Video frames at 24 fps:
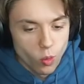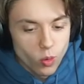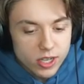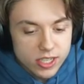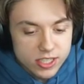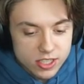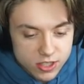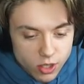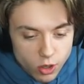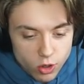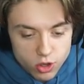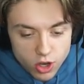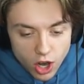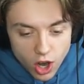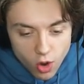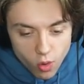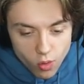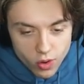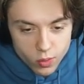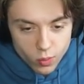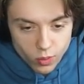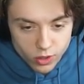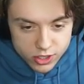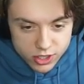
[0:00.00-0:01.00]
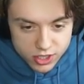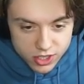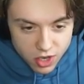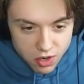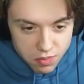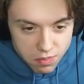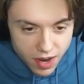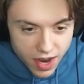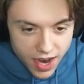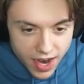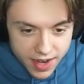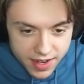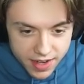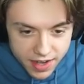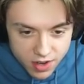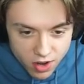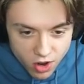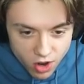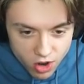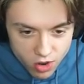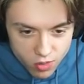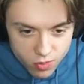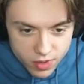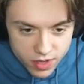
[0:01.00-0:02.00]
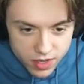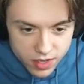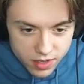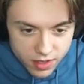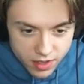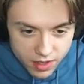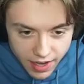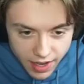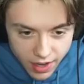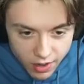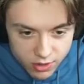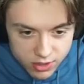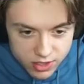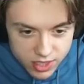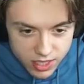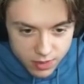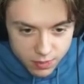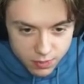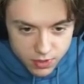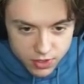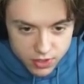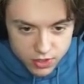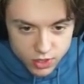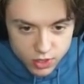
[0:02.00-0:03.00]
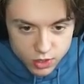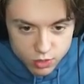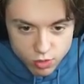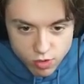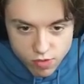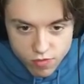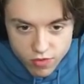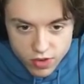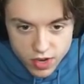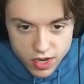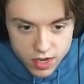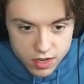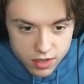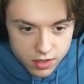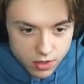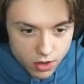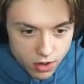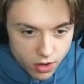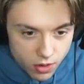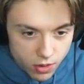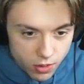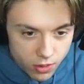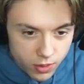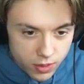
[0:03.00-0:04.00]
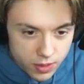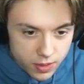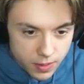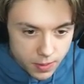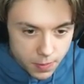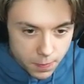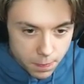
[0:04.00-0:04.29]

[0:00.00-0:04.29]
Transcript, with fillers: we still going. We're still mining, homie. How deep does this ravine go?